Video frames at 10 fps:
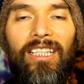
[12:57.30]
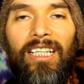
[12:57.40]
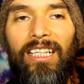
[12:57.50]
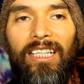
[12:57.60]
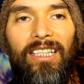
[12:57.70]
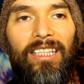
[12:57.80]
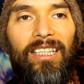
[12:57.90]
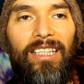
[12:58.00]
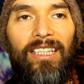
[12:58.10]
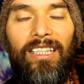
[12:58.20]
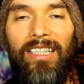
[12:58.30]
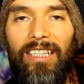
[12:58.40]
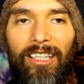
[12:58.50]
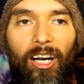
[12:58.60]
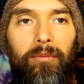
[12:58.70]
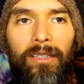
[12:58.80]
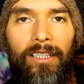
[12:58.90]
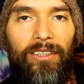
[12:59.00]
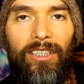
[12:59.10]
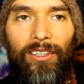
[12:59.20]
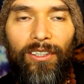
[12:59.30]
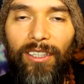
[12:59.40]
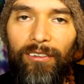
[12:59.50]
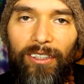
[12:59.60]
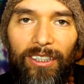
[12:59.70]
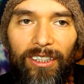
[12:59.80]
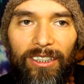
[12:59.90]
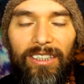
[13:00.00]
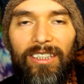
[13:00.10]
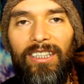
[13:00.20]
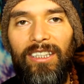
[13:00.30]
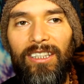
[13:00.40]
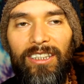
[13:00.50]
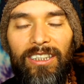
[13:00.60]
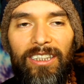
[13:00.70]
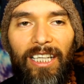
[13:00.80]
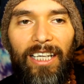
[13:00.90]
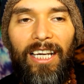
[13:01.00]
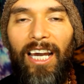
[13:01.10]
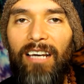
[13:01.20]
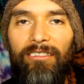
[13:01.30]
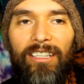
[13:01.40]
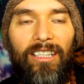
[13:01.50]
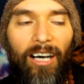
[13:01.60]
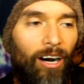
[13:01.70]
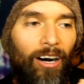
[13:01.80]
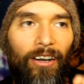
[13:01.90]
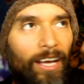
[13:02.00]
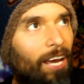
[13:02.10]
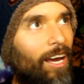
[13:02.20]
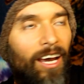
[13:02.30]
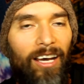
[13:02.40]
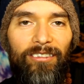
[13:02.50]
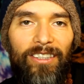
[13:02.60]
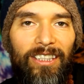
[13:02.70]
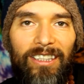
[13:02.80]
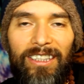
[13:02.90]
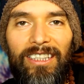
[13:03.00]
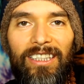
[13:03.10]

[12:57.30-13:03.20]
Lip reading: and in harmony with the universe. This is like heaven on heaven.